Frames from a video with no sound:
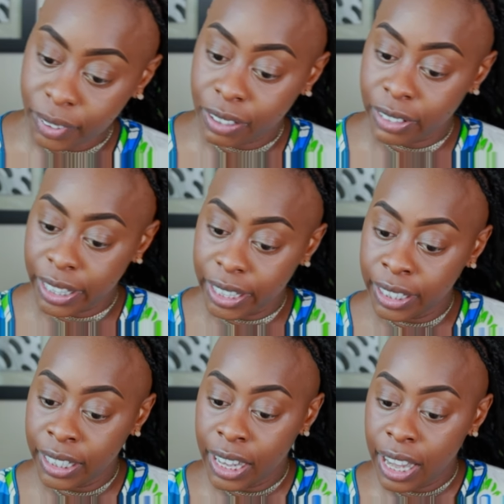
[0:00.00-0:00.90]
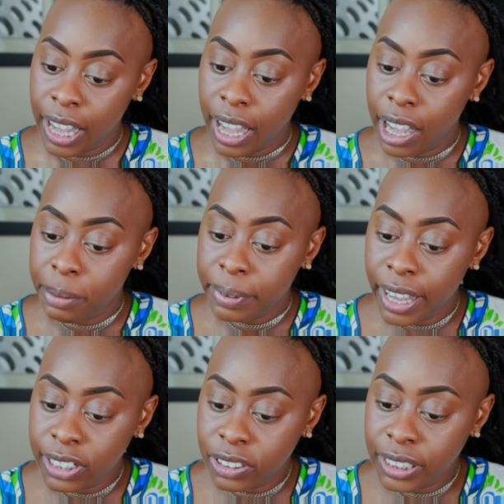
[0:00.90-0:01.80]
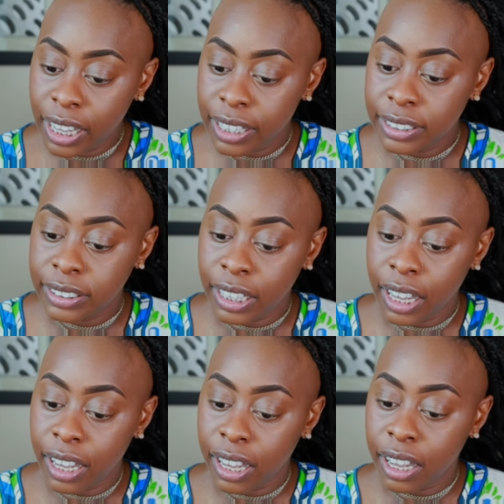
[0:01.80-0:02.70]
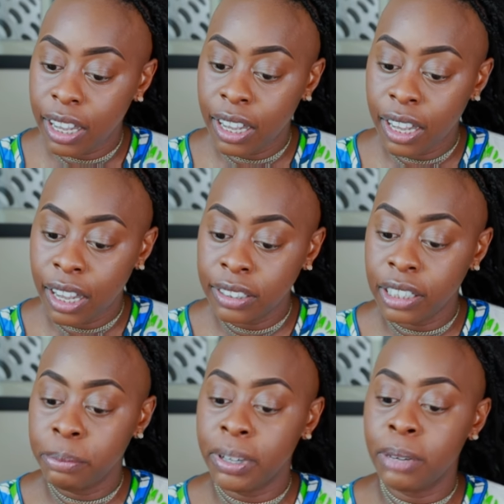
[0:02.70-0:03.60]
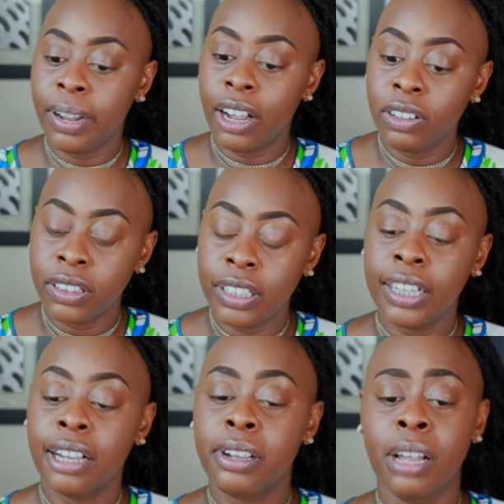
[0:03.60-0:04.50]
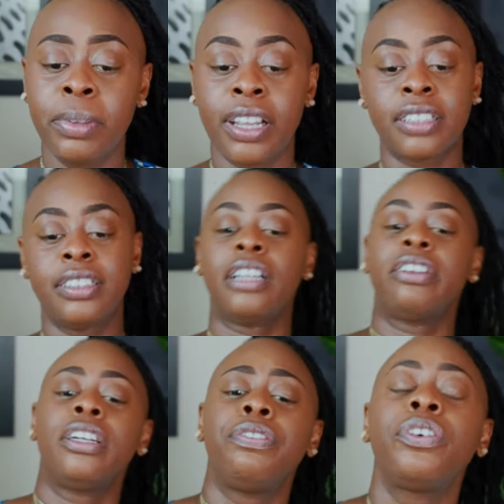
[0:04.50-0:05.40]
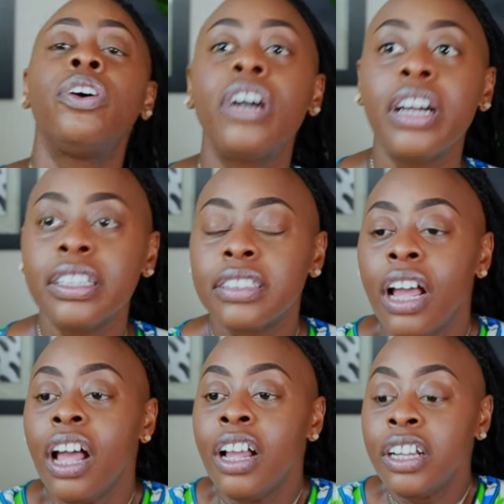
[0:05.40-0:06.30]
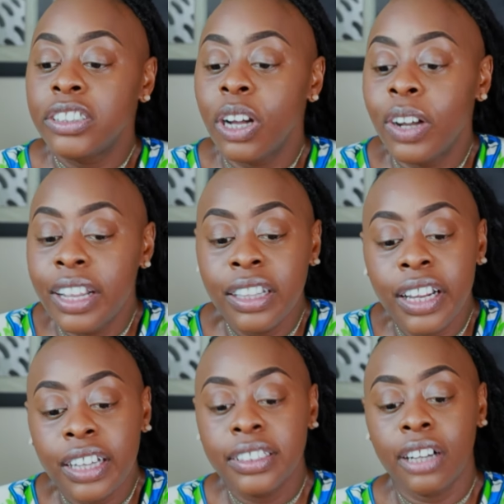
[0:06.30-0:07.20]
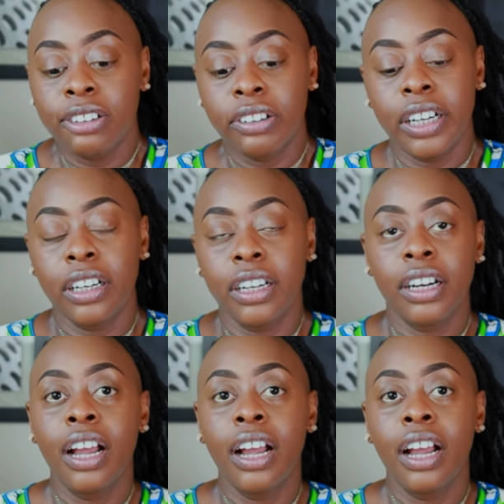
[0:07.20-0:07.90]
right? Um, can you tell us uh, a little bit about the upcoming accelerator? Of course. So, in the accelerator,